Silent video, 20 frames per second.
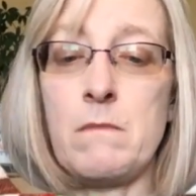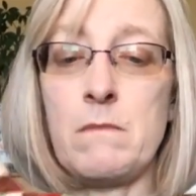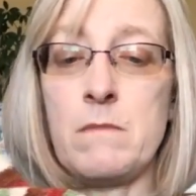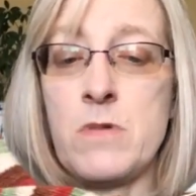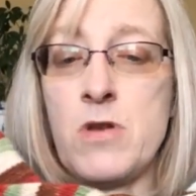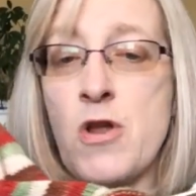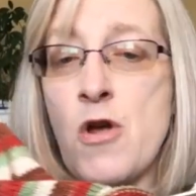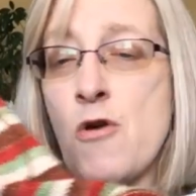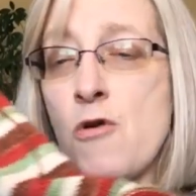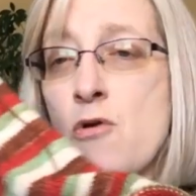
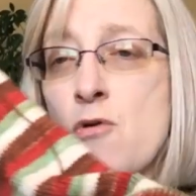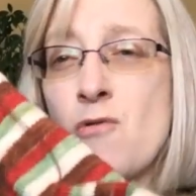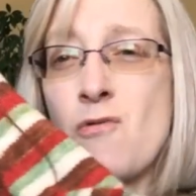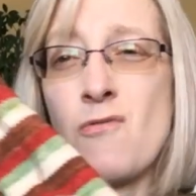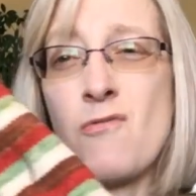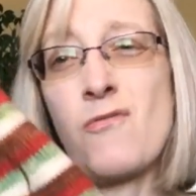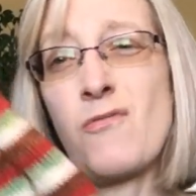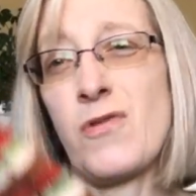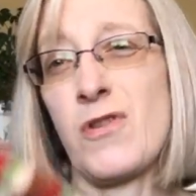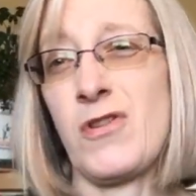
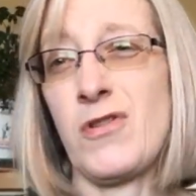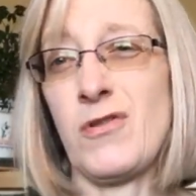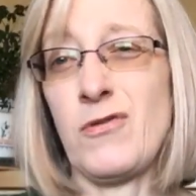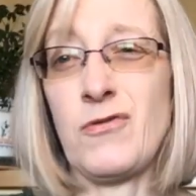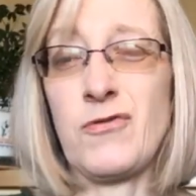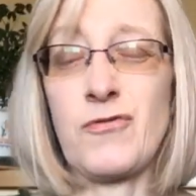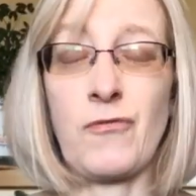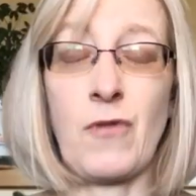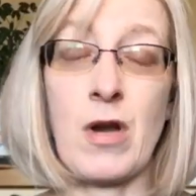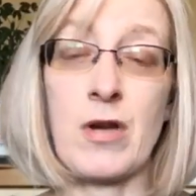No
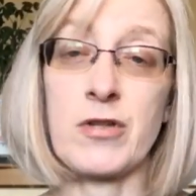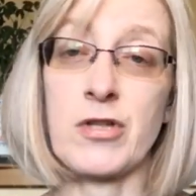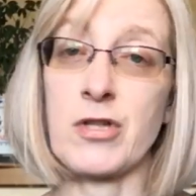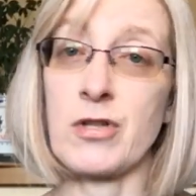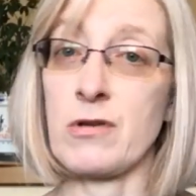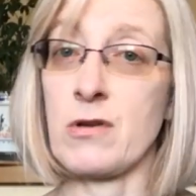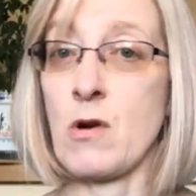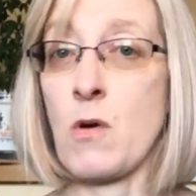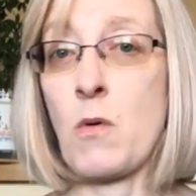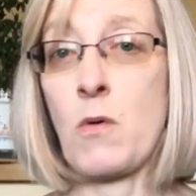huge rush
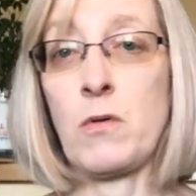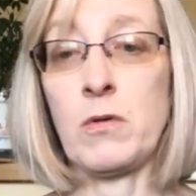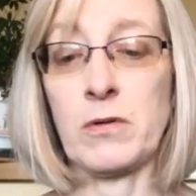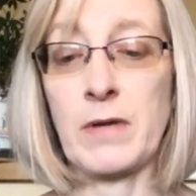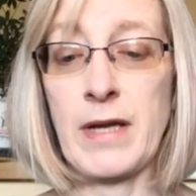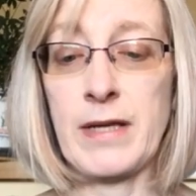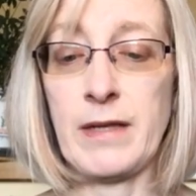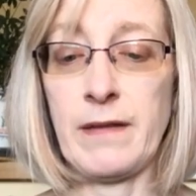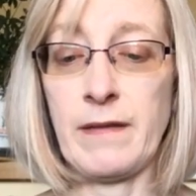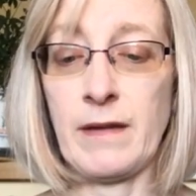or goal
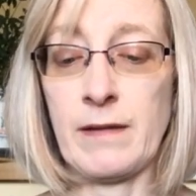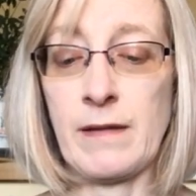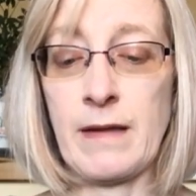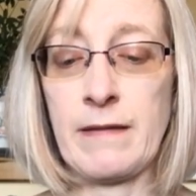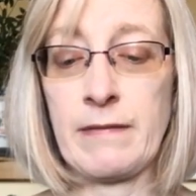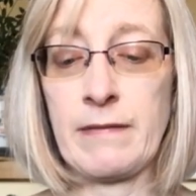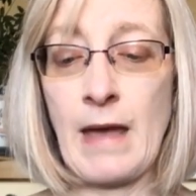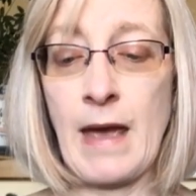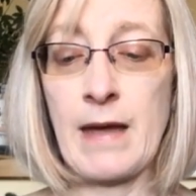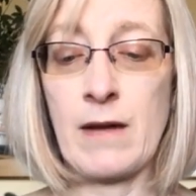or anything
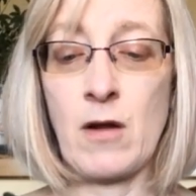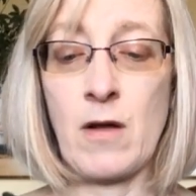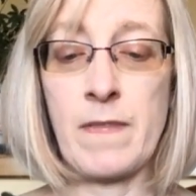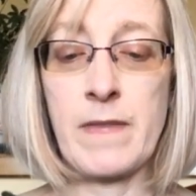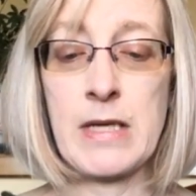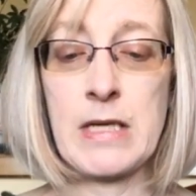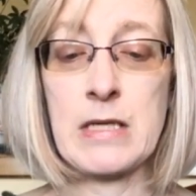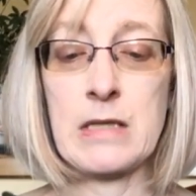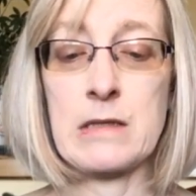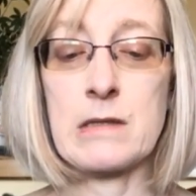like that on
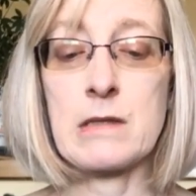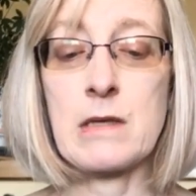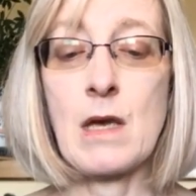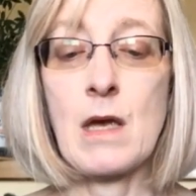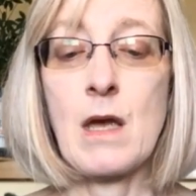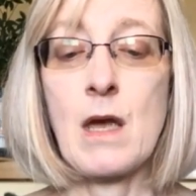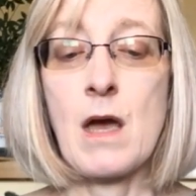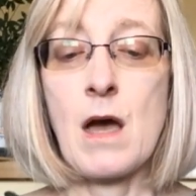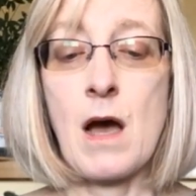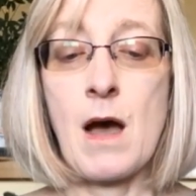these.
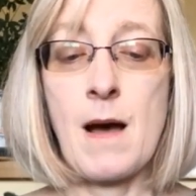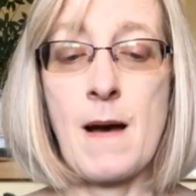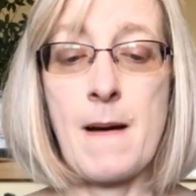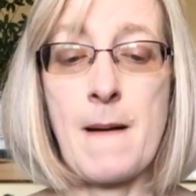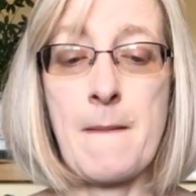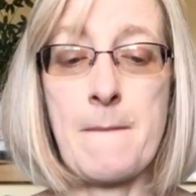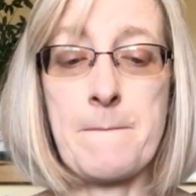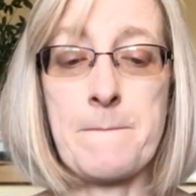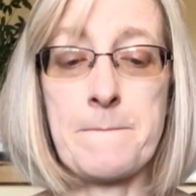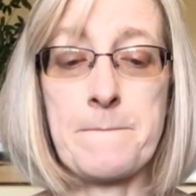
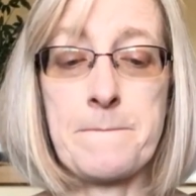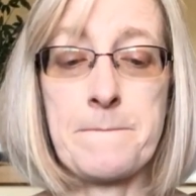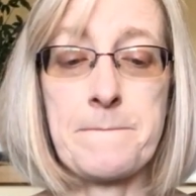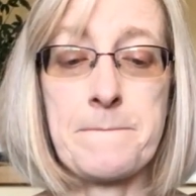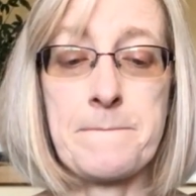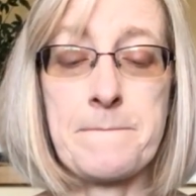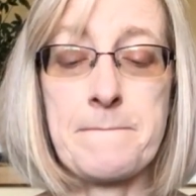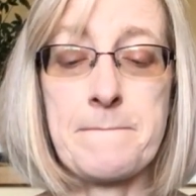I'm